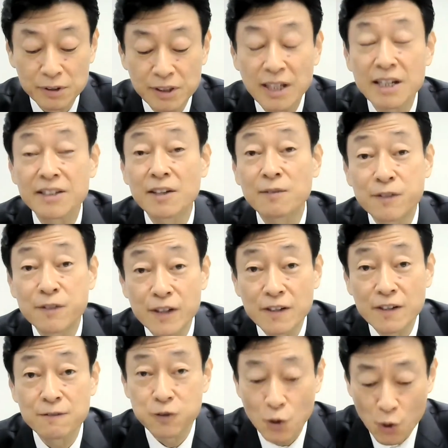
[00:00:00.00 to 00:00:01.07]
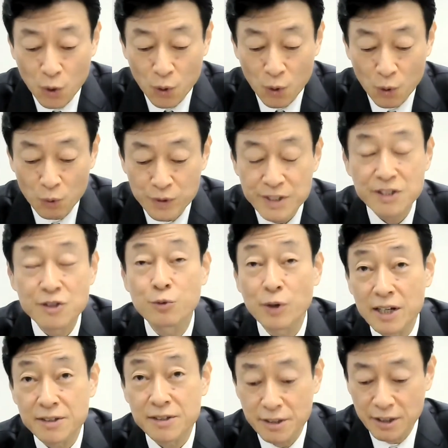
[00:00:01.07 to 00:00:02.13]
data-free flow with
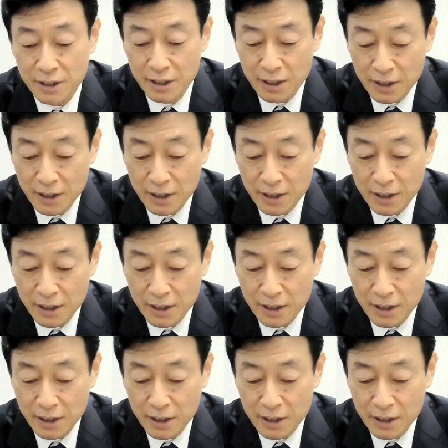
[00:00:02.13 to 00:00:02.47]
trust.